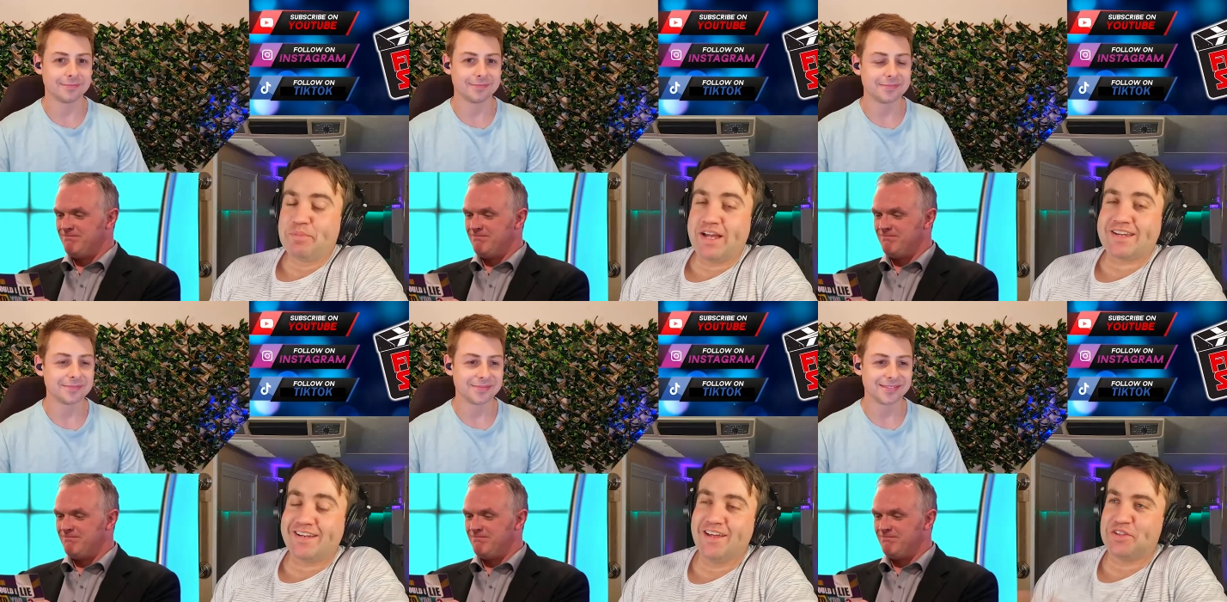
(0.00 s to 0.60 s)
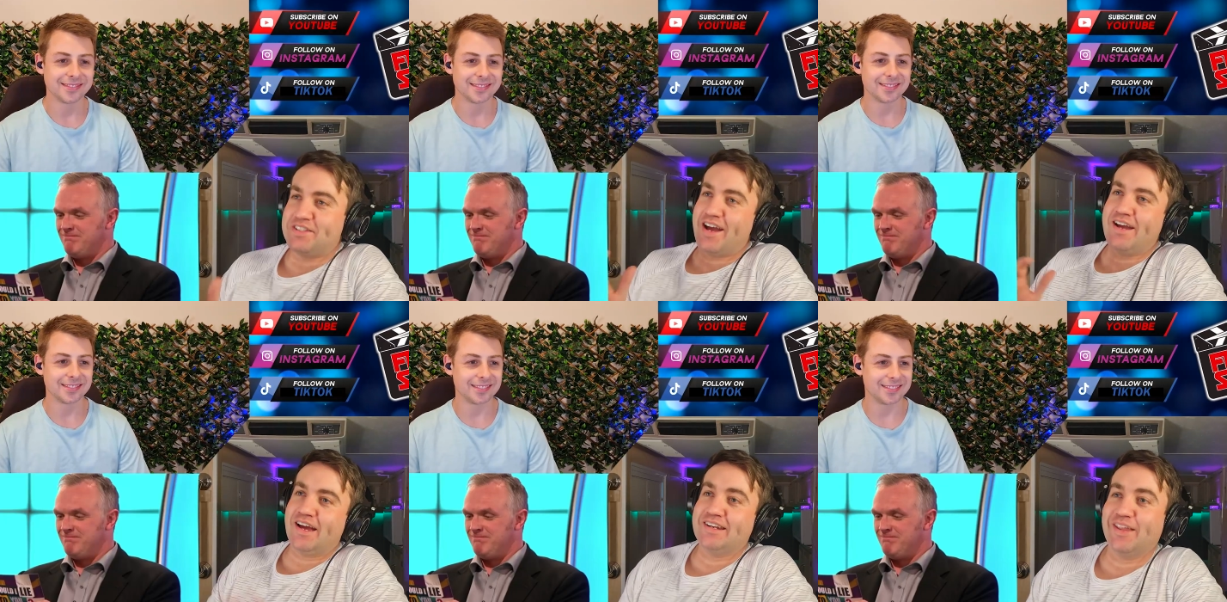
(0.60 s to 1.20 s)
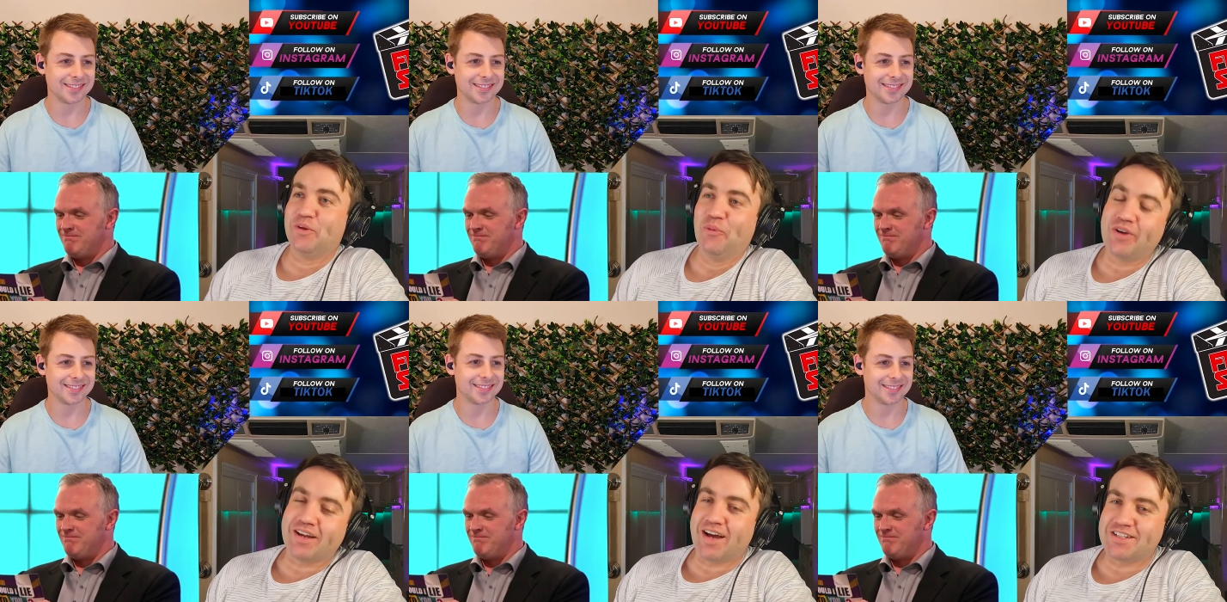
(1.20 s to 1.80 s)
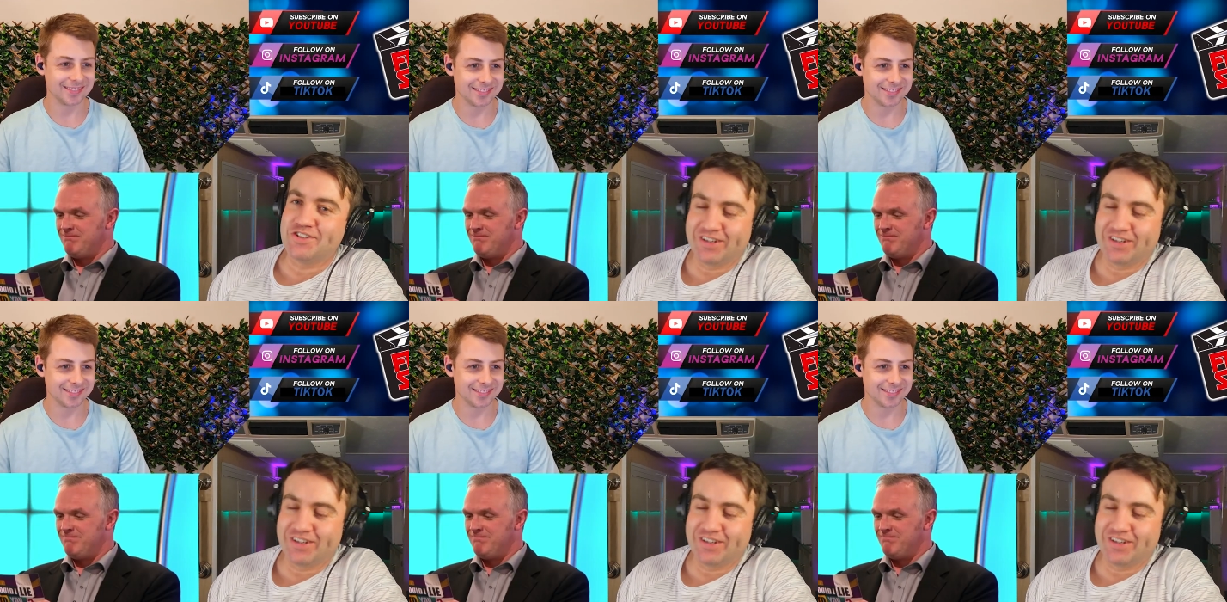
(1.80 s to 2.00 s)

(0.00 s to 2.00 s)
Speaker 1: Blake, another day, another Would I Lie to You